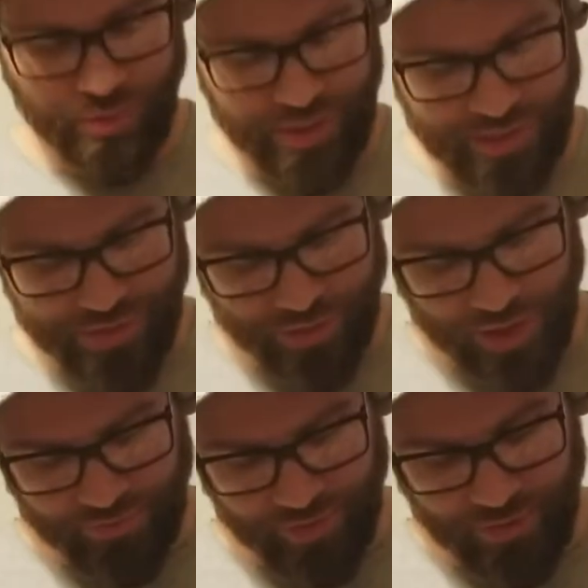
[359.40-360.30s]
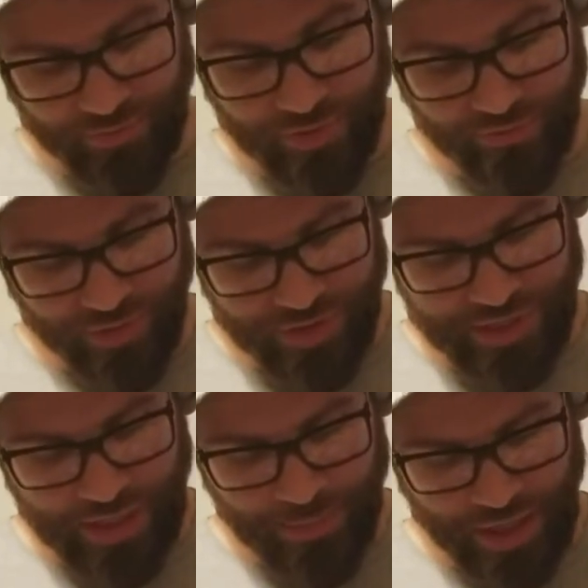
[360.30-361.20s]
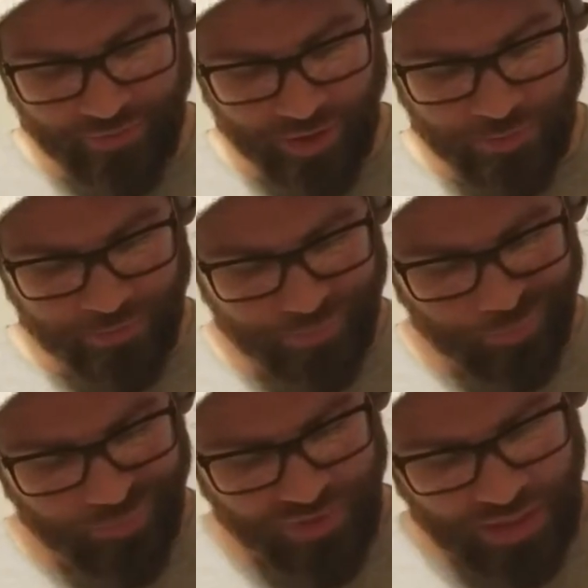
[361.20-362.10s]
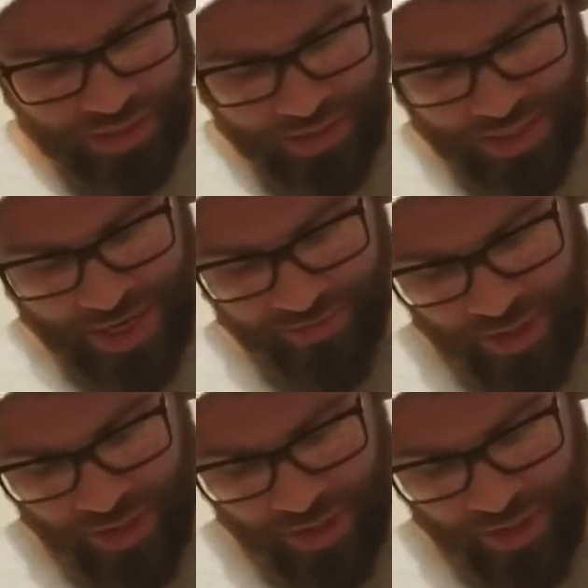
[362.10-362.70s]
he did strike feed for the first time ever. And I've